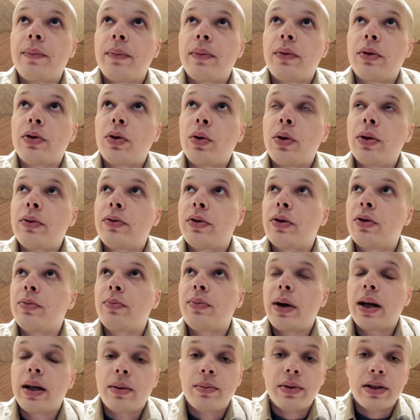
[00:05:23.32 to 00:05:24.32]
So if you've
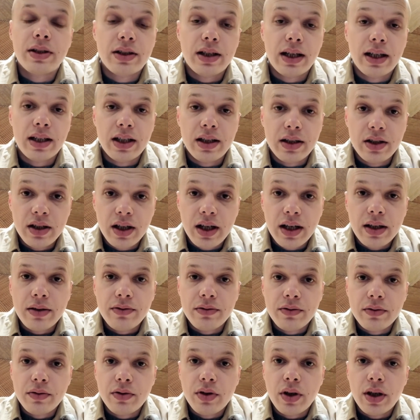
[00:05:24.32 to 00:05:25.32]
made a mistake in
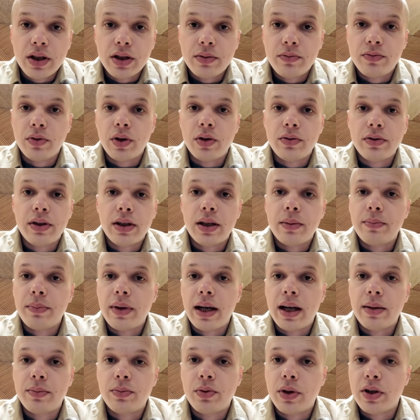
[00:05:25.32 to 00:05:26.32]
life, got involved in a
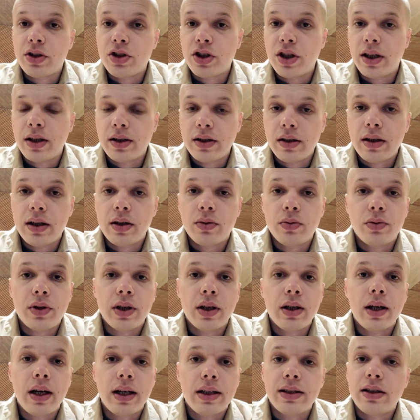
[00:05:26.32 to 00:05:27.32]
bad project, and
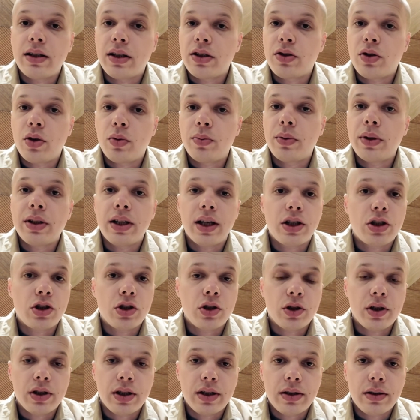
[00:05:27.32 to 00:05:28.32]
realized there's no
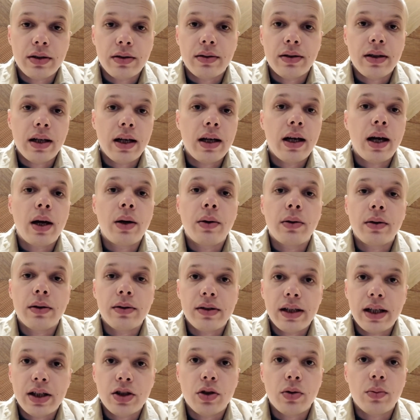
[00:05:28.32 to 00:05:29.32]
potential in it, get out,
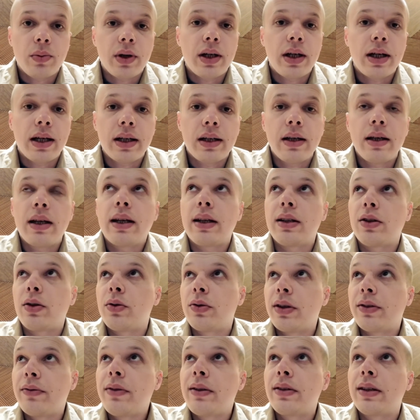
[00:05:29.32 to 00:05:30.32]
take your money, and
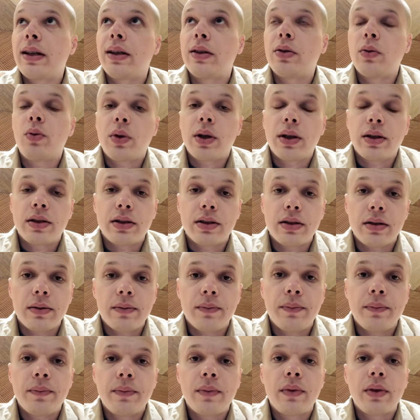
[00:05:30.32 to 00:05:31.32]
don't even think twice.
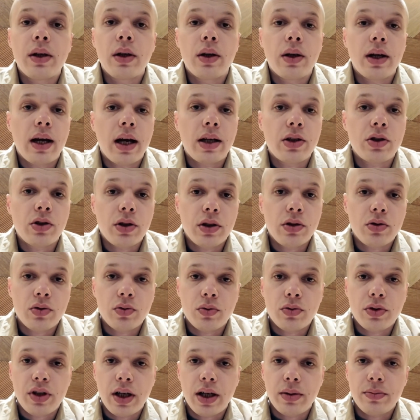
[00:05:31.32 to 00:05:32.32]
There are actually
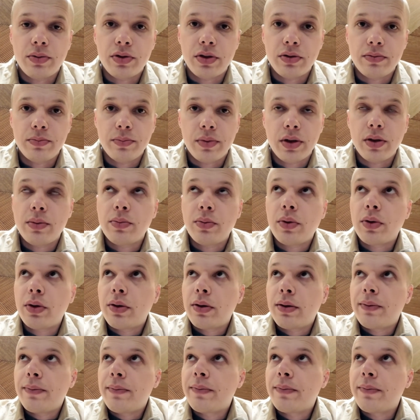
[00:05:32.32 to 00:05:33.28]
two types of people.